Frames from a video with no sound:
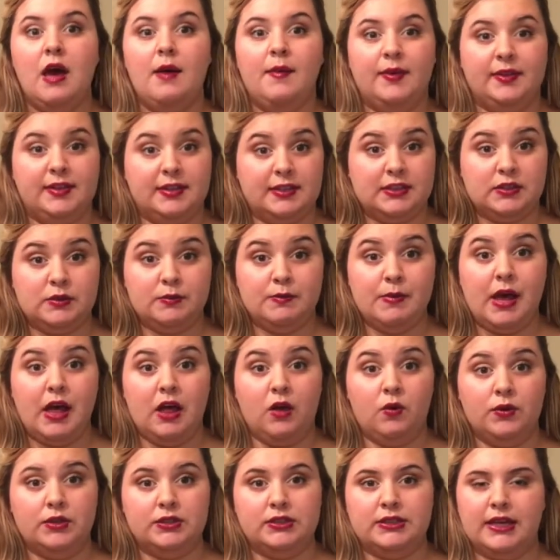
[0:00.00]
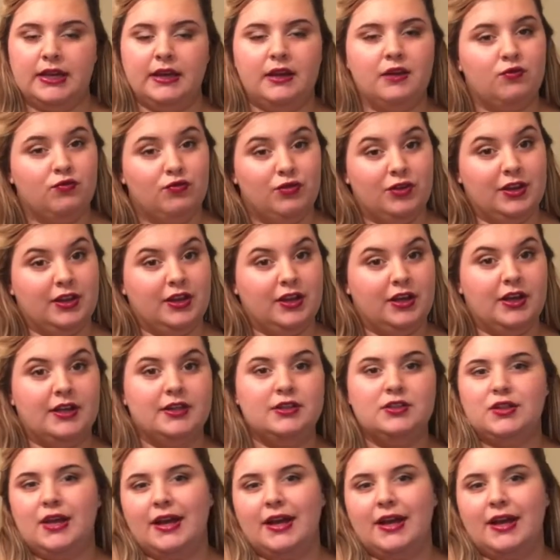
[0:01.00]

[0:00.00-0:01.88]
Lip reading: but the smell was really good.